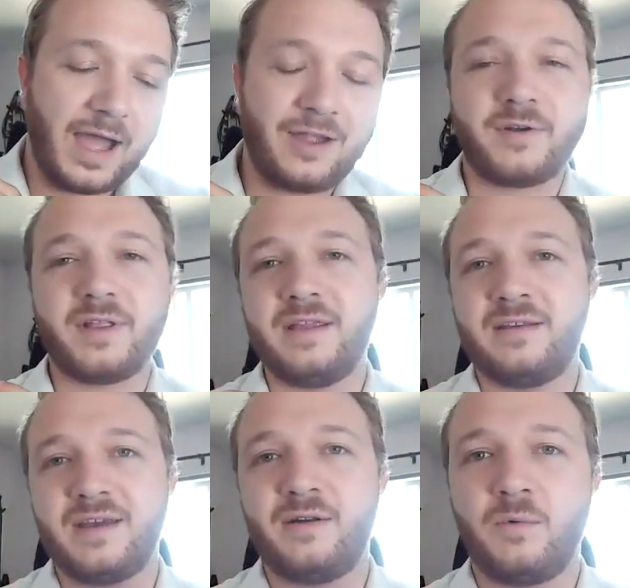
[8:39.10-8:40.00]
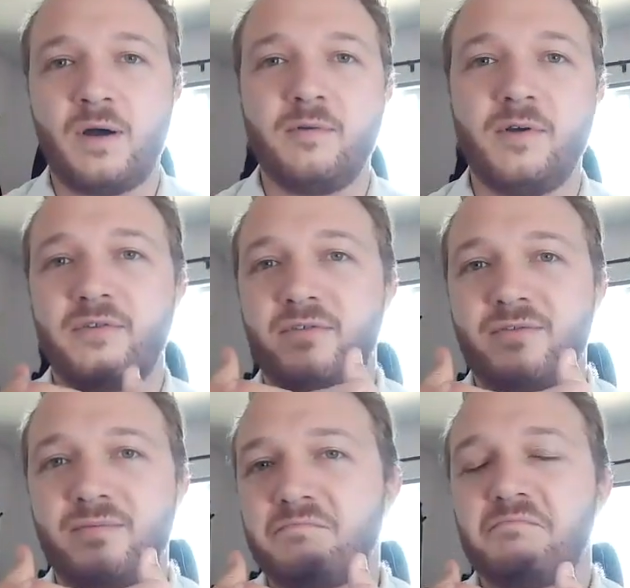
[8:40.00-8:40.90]
I really did what
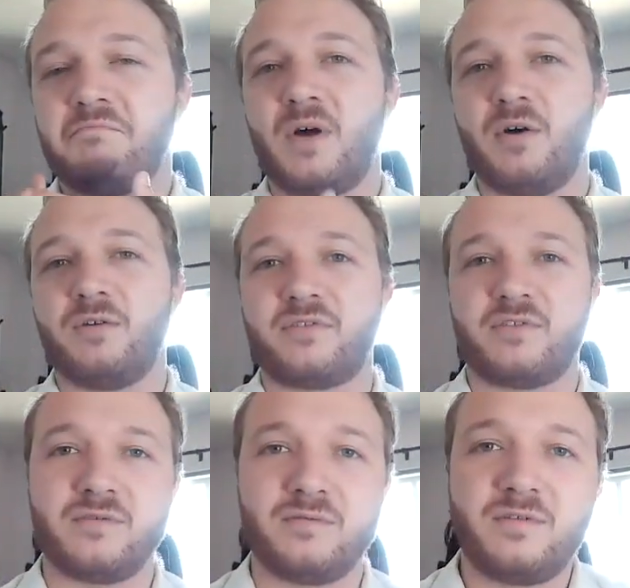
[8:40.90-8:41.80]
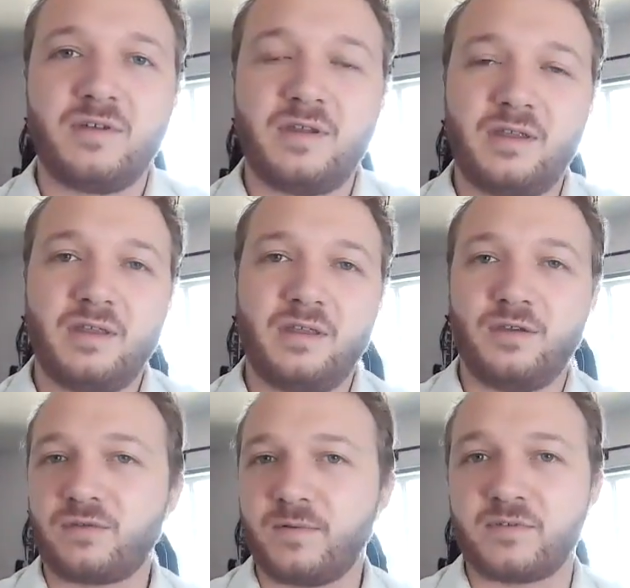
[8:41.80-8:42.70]
was most
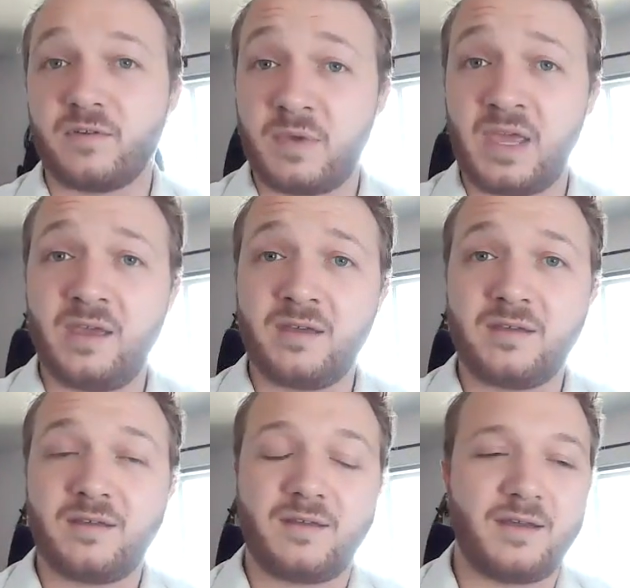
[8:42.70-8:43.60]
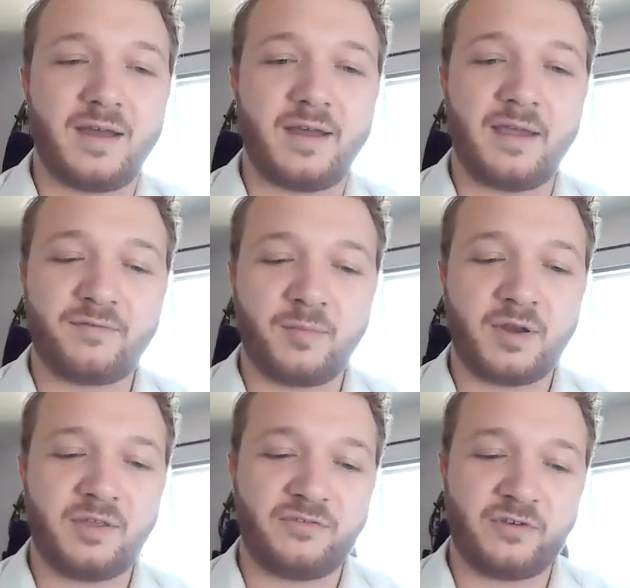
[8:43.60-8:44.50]
useful to me. Uh,
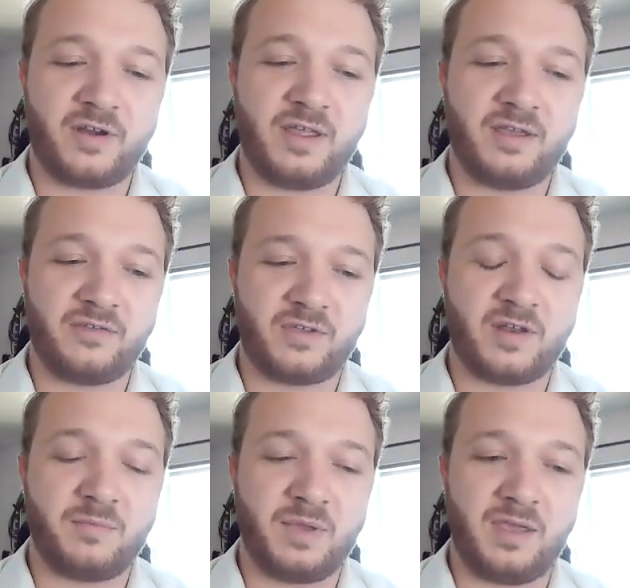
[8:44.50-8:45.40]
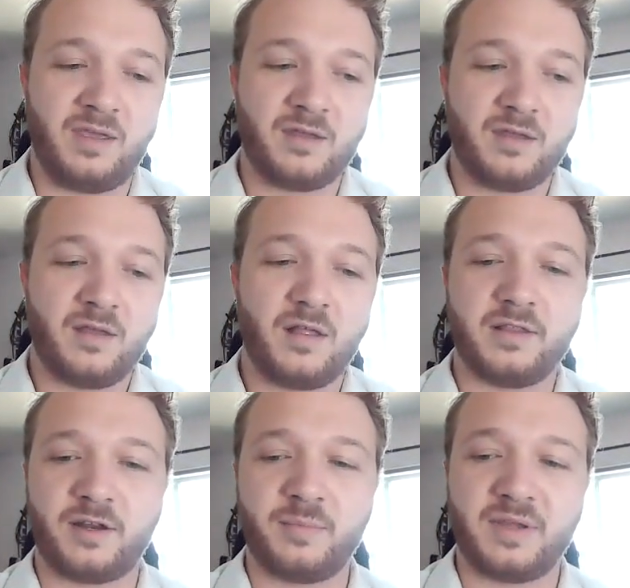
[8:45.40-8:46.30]
everybody's journey is going to be a
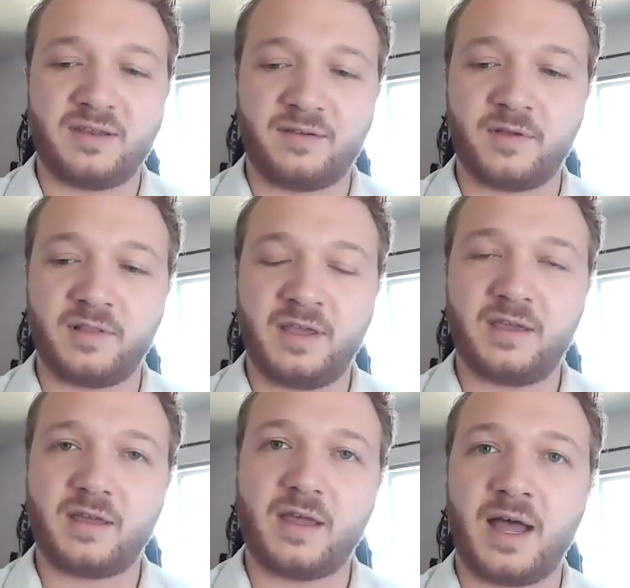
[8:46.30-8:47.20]
little bit differently.